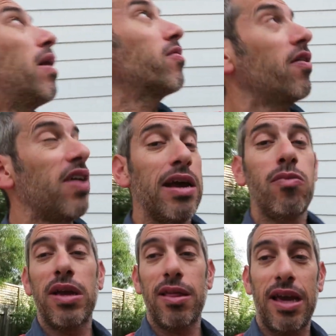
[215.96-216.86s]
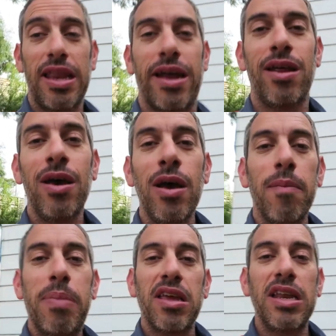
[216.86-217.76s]
power's overhead, we can see that.
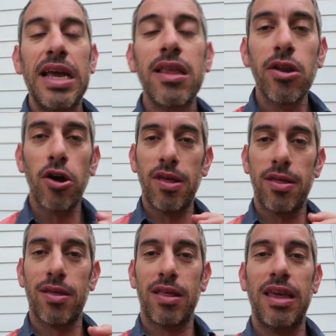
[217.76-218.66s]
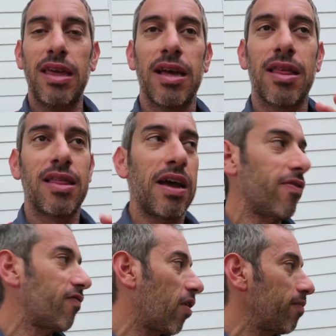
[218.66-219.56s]
But you need to know this, the, uh, the
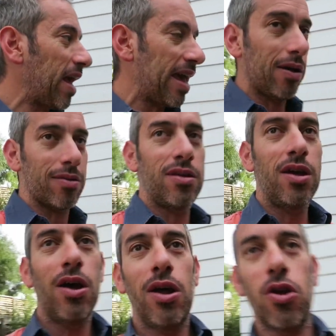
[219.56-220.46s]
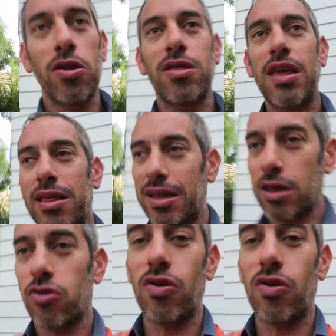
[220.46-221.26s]
stuff from the house, not just in the